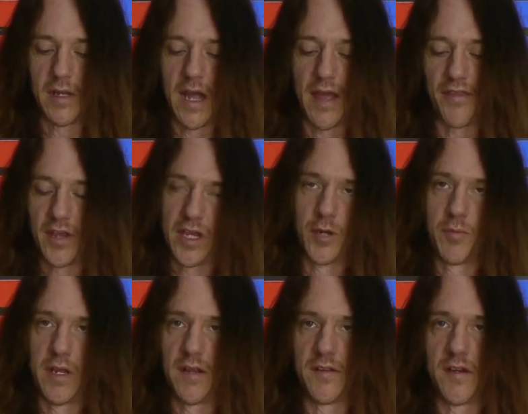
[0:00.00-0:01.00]
I think it'll be
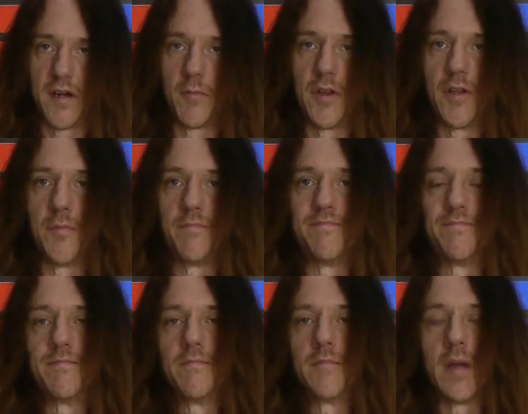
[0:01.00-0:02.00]
easier. I mean,
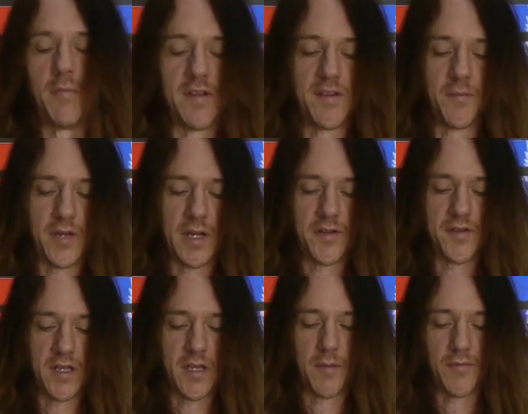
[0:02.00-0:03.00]
might be something else
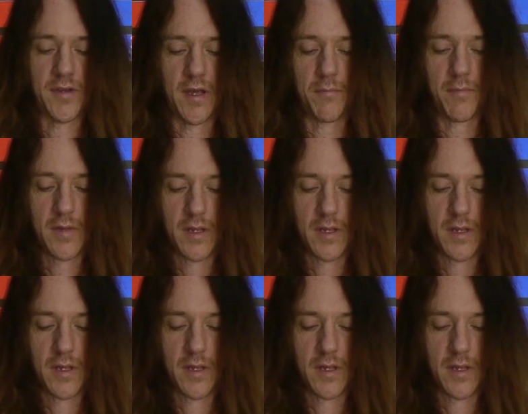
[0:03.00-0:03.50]
that comes up,